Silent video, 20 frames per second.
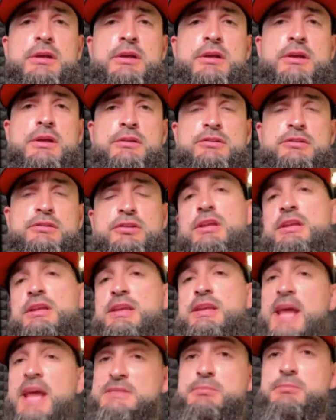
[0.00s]
to the
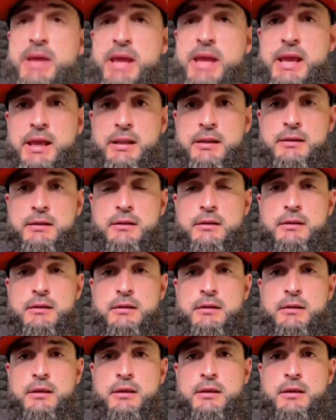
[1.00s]
next man,
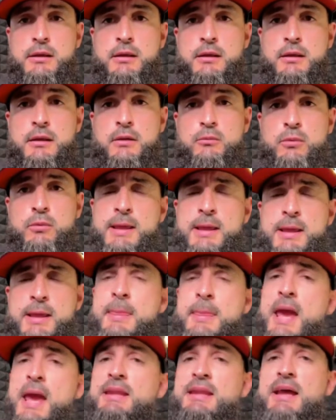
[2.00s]
right?
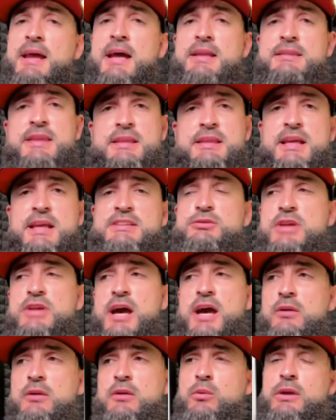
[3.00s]
And I think that's
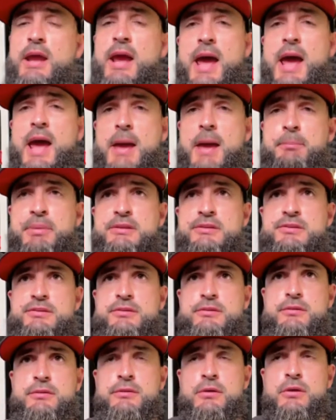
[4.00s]
kind of what happens
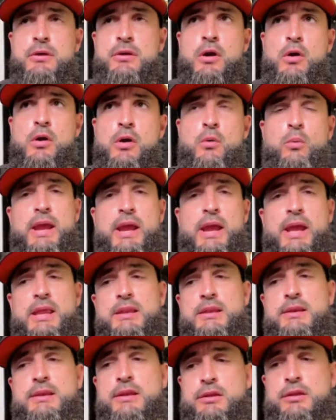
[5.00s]

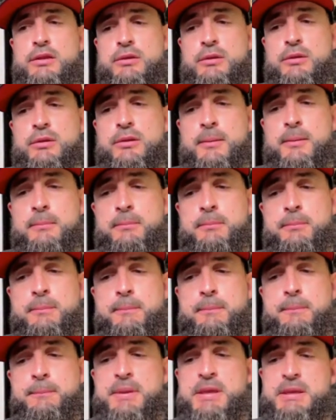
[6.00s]
when
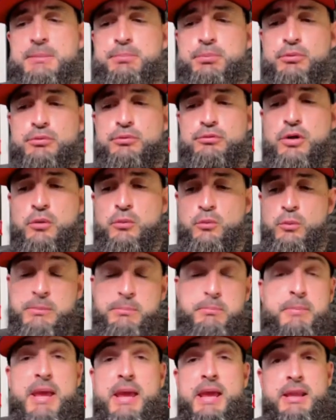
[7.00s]
people don't,
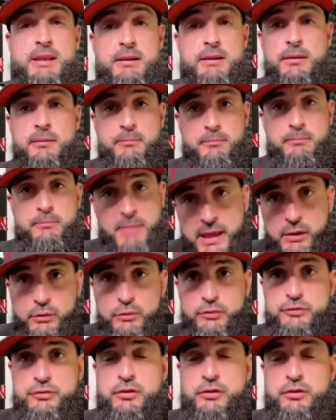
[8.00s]
when males